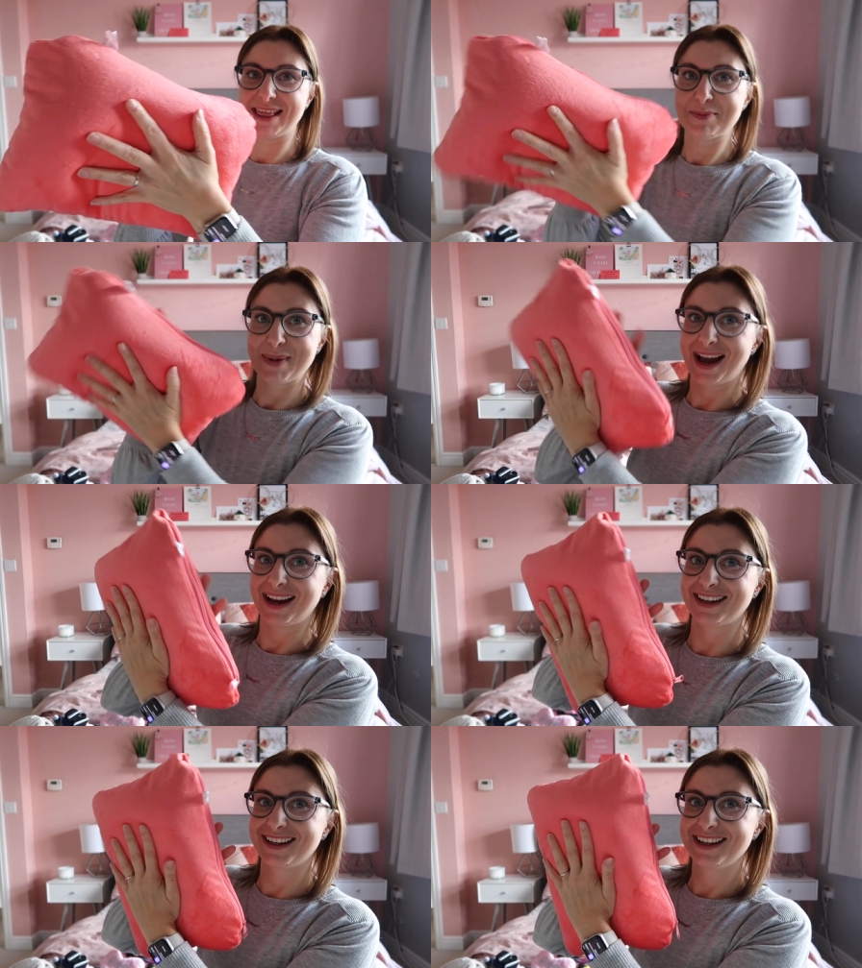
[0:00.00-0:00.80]
in the
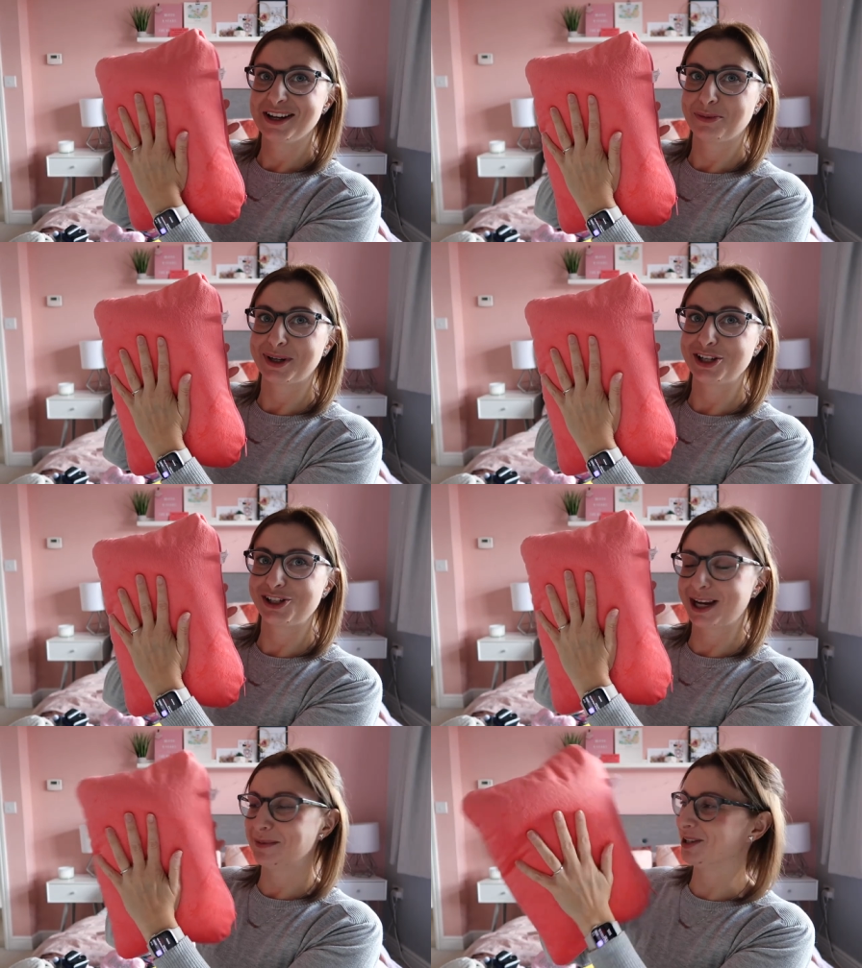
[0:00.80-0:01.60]
bag when it's
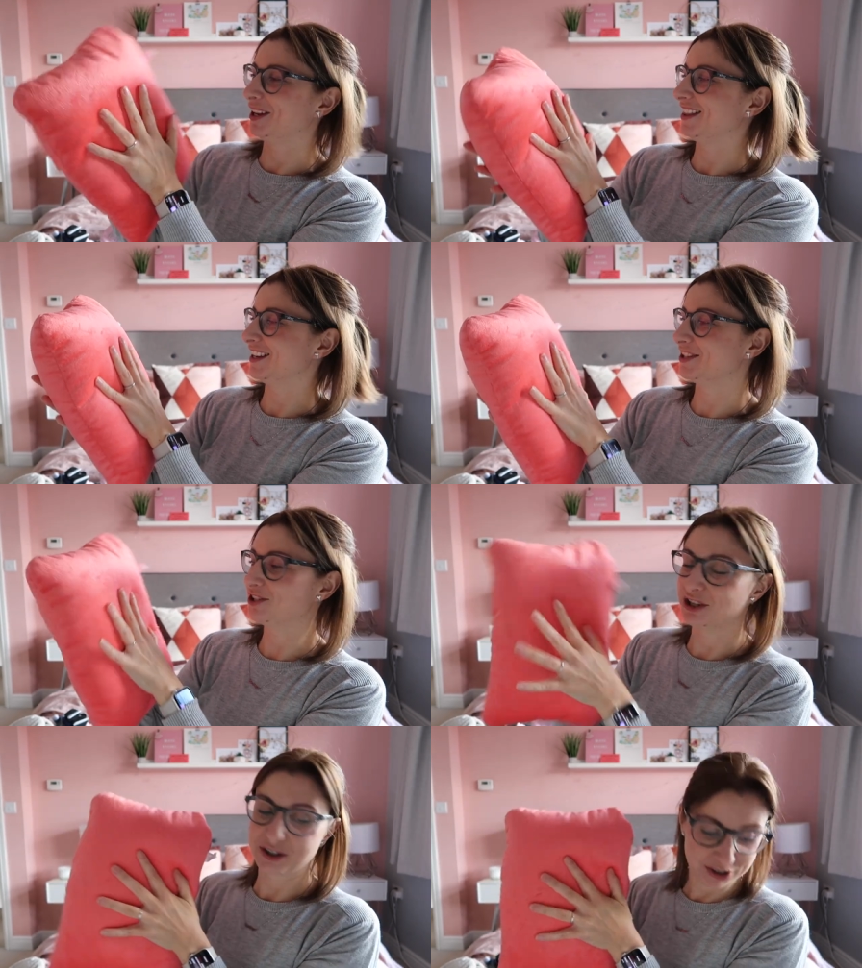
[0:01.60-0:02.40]
shaped like this
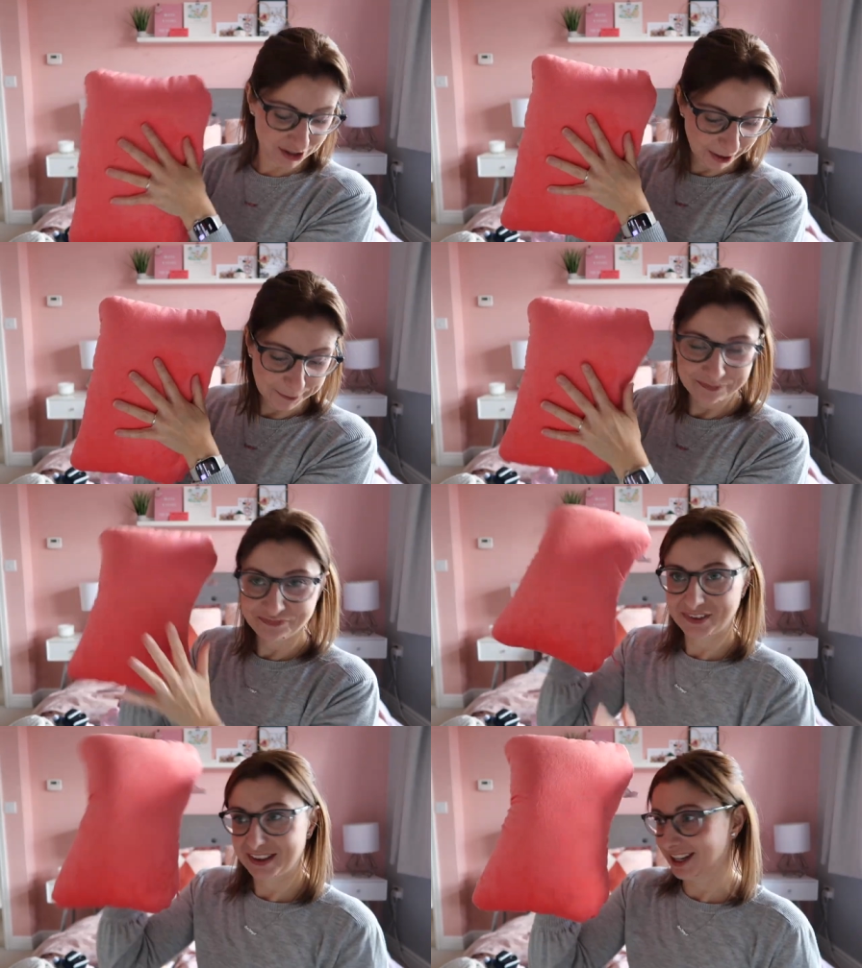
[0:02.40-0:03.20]
too. So
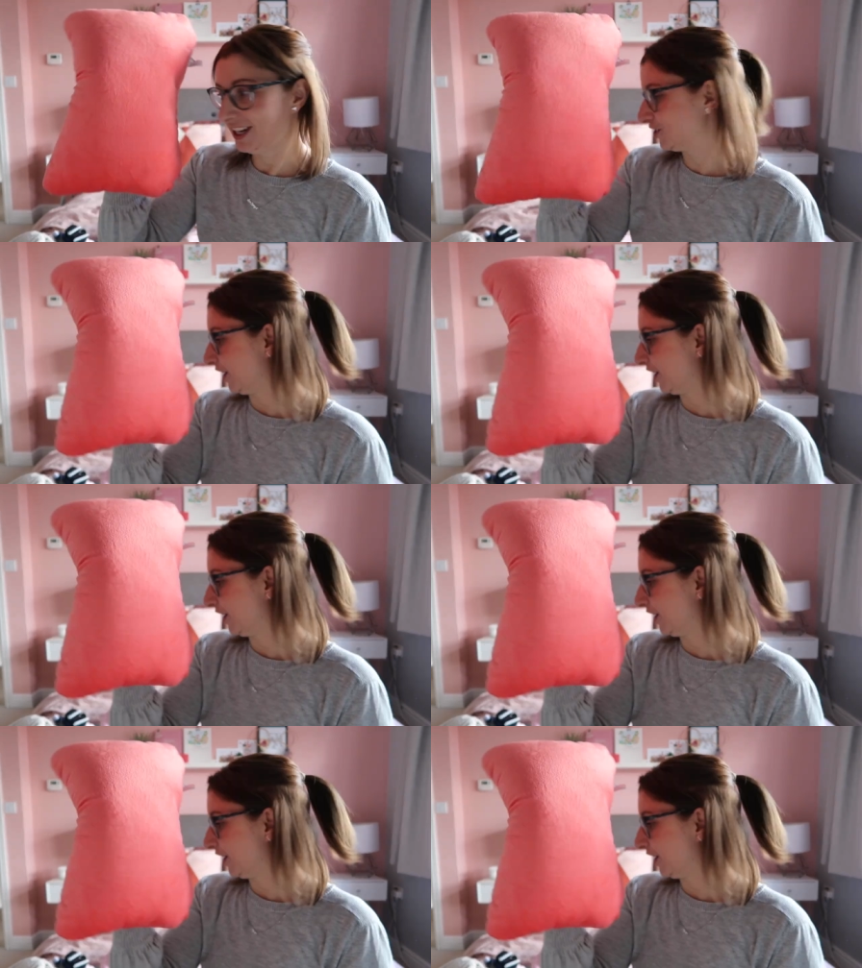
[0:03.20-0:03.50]
they each